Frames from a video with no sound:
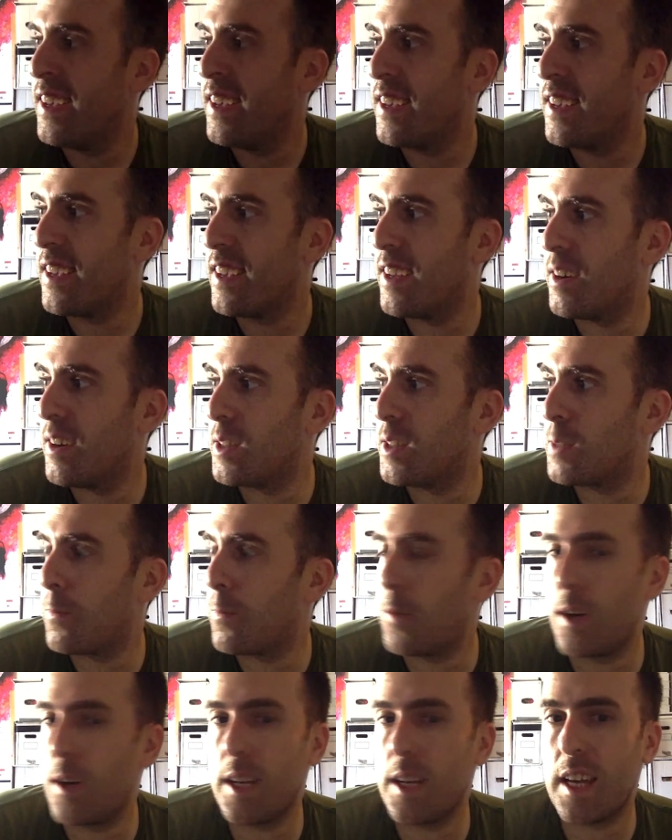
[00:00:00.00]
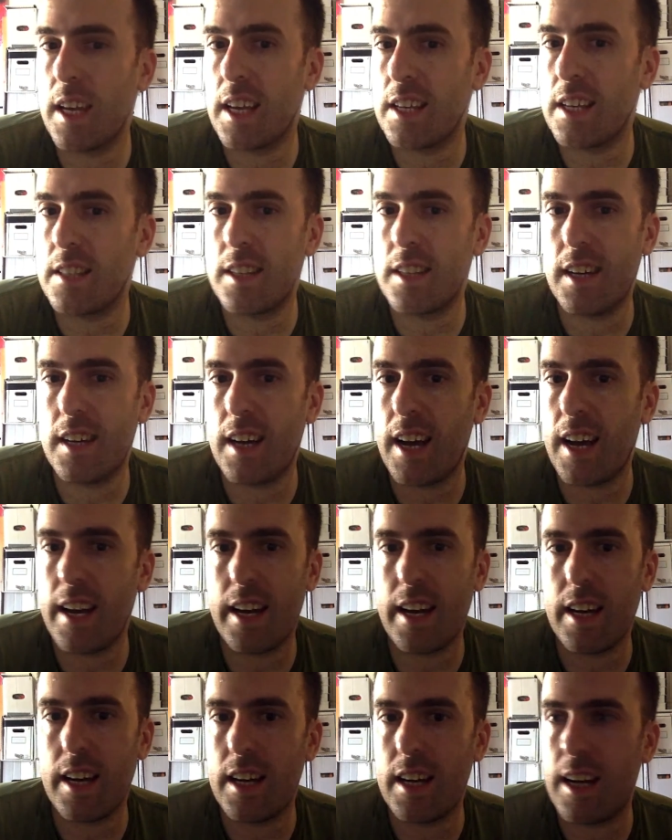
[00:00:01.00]
You know, it's funny because
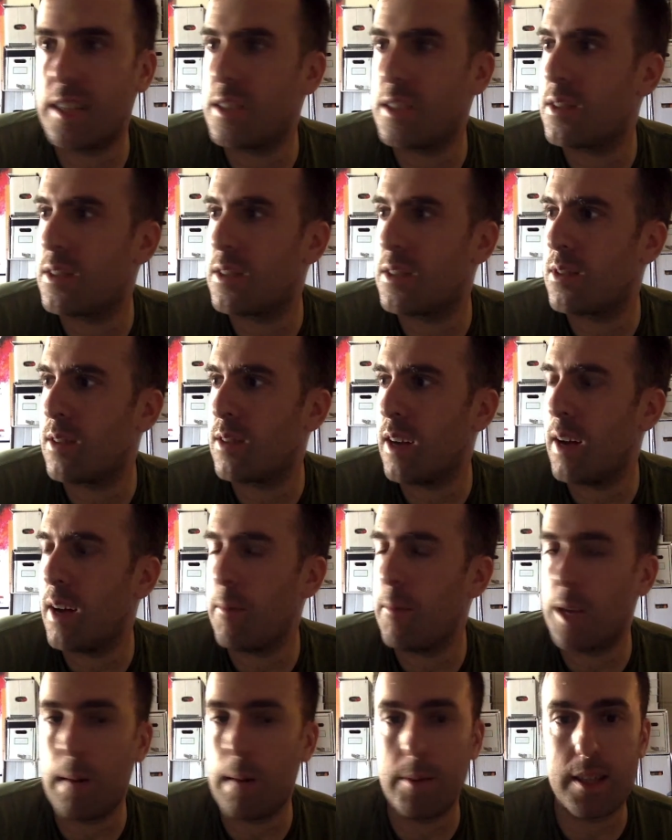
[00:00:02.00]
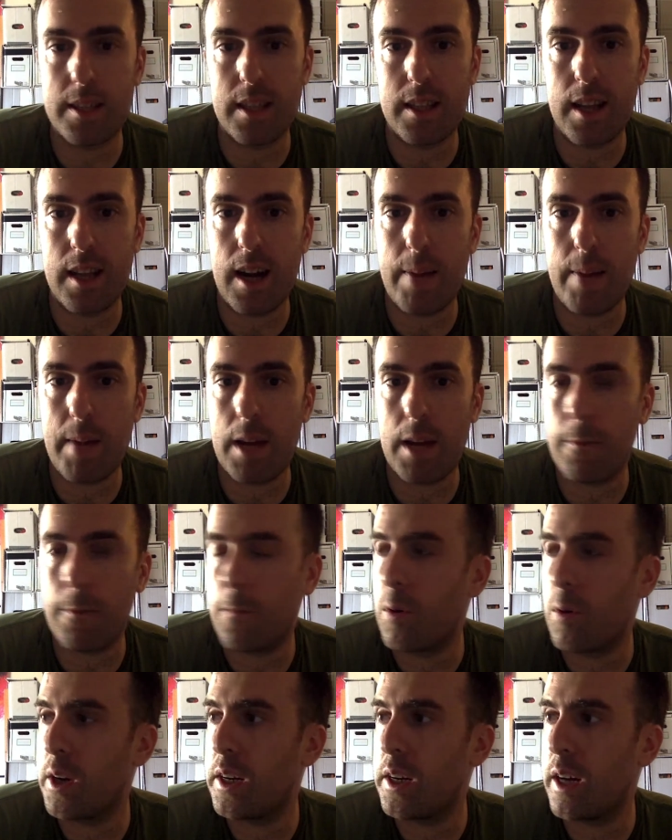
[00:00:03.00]
I just, when I was in there, I made a
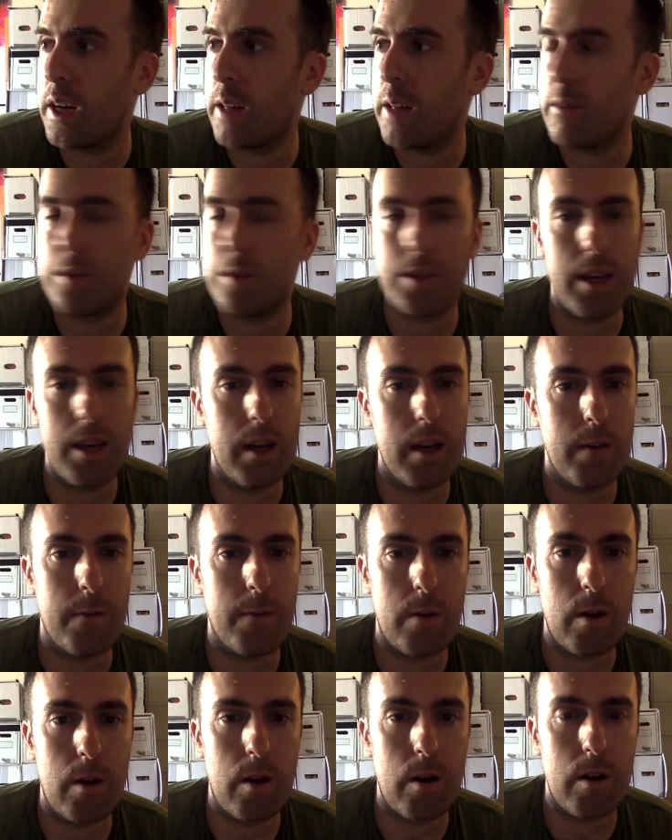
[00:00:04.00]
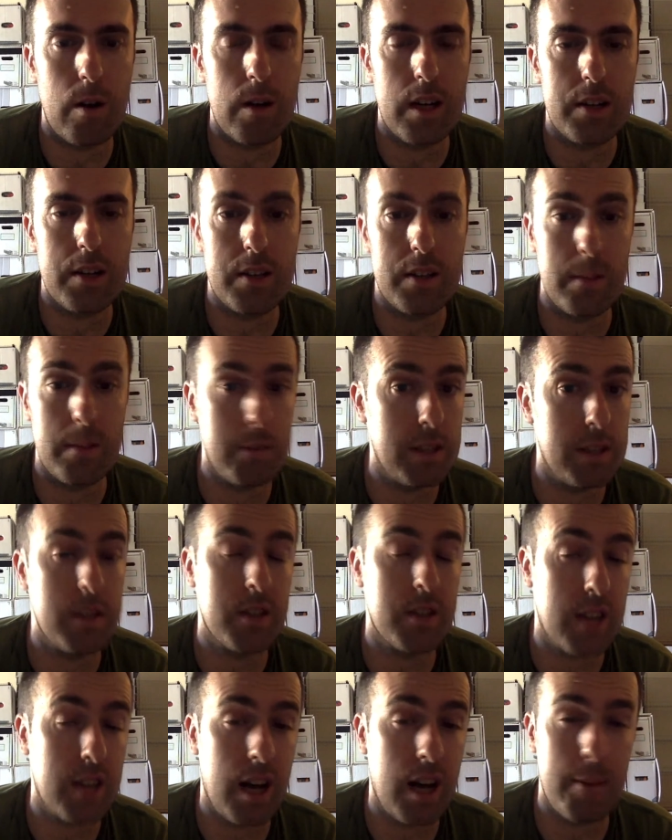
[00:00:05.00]
$40 sale for Simpsons
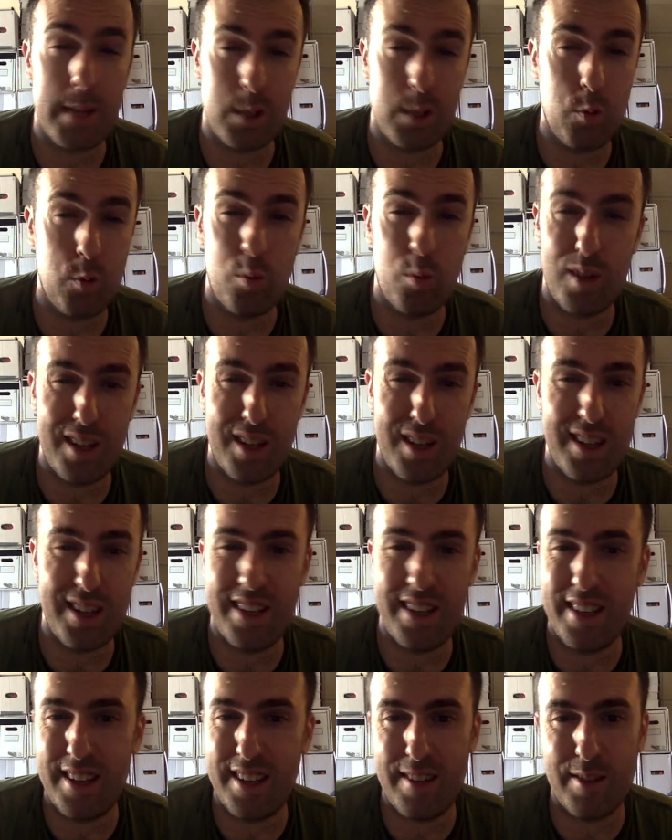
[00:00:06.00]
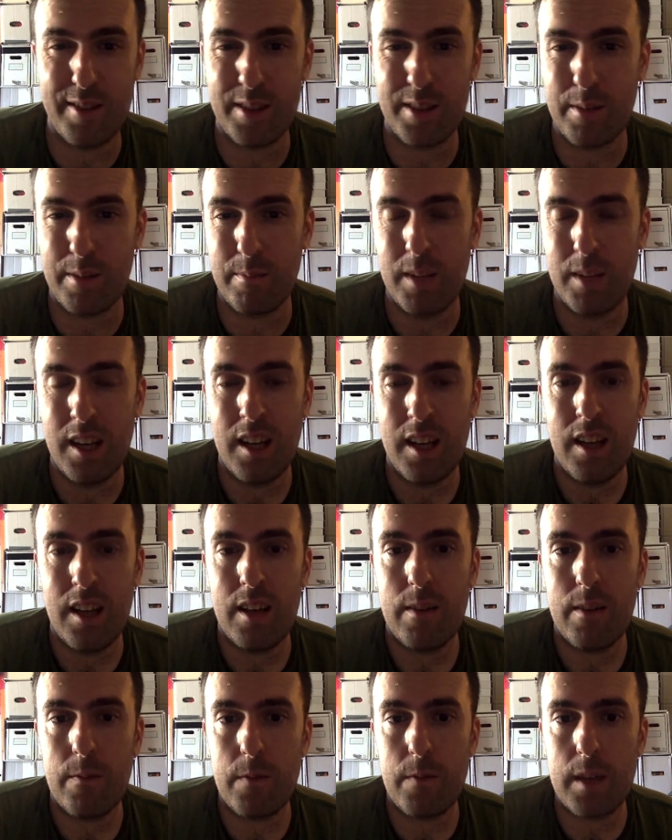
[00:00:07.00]
Comics 1. It was a
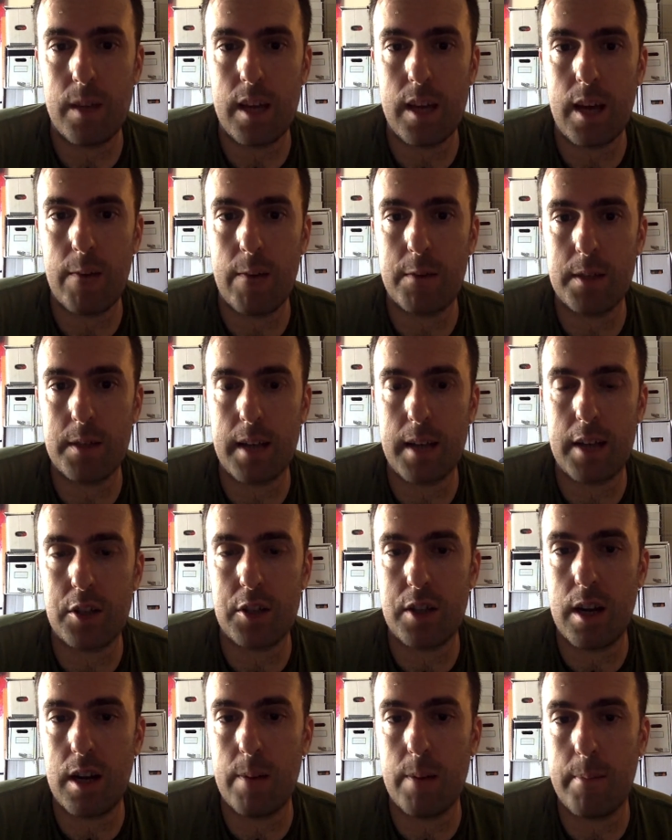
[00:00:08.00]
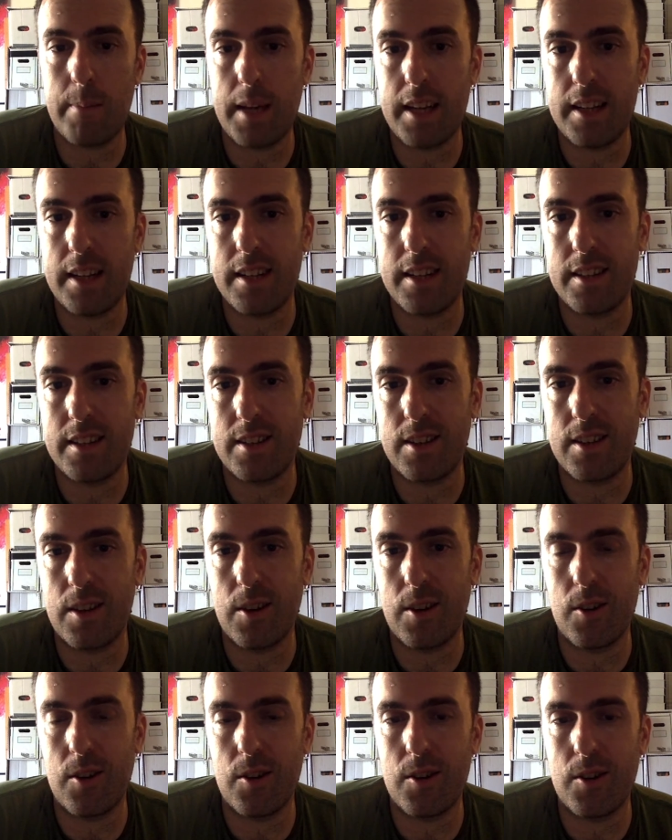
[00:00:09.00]
VF / near mint.
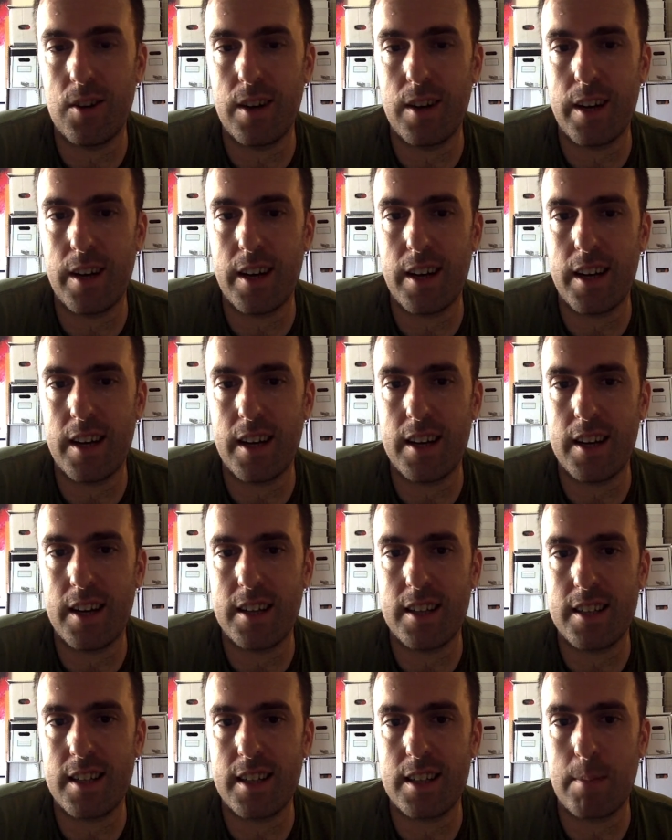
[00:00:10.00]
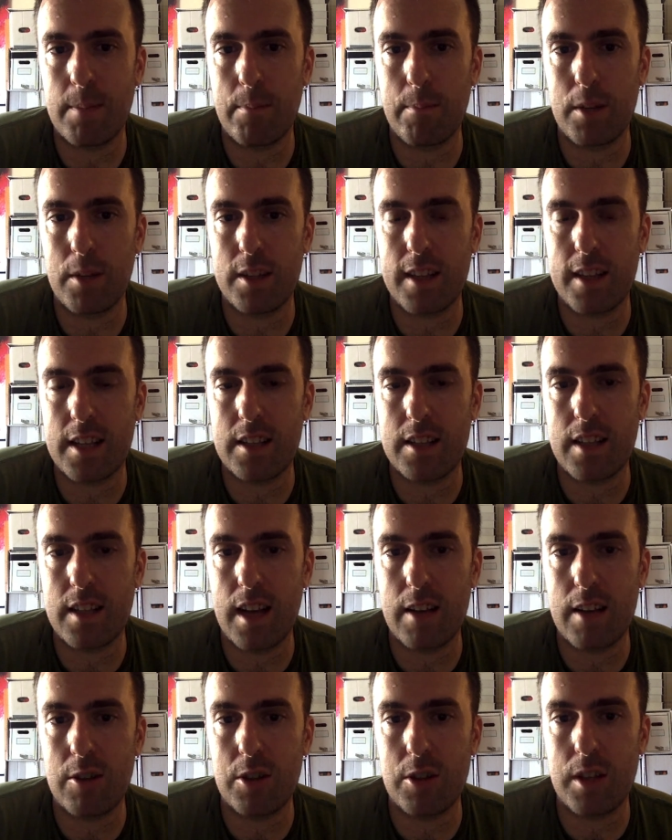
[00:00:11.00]
So that's a book that's not
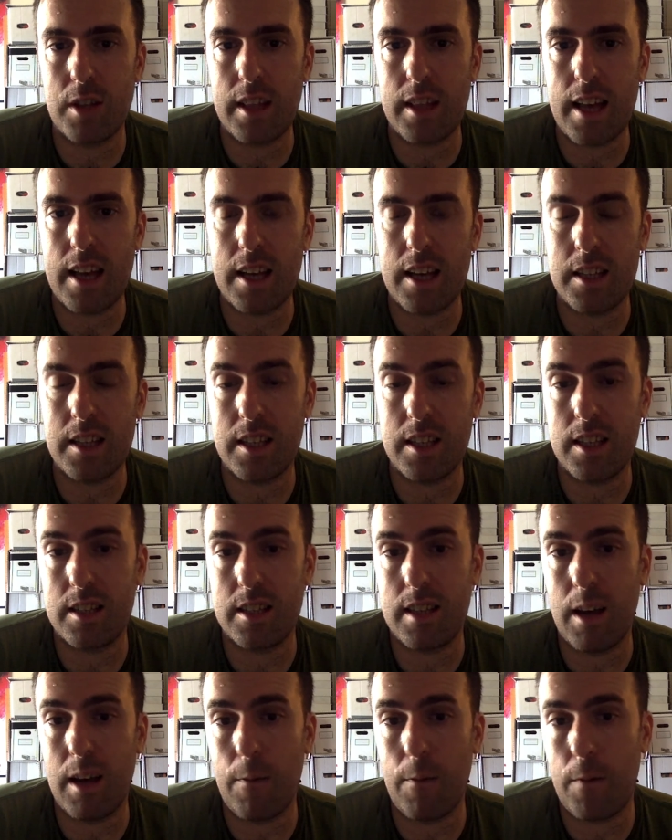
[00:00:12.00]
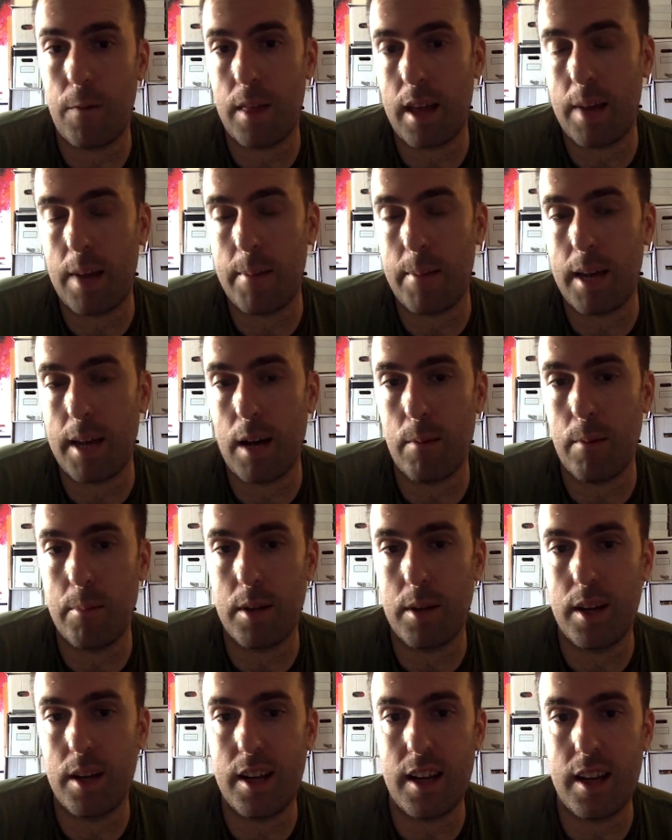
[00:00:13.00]
usually that easy to sell for that amount,
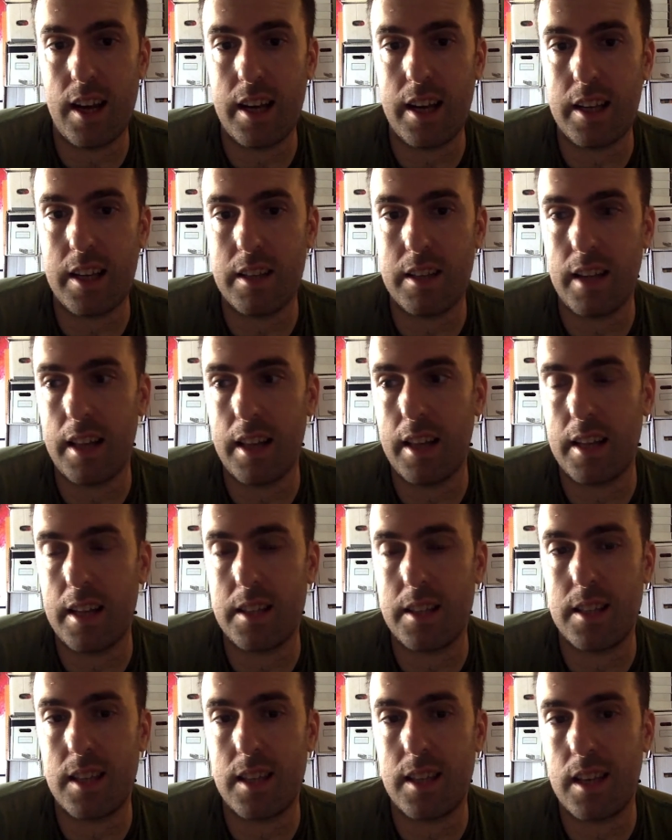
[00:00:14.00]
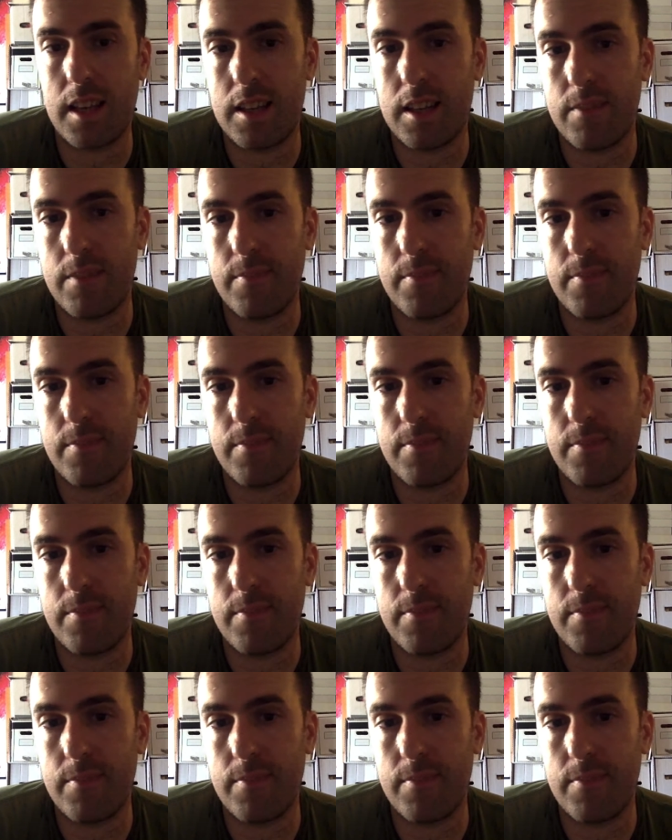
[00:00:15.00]
but I let it sit.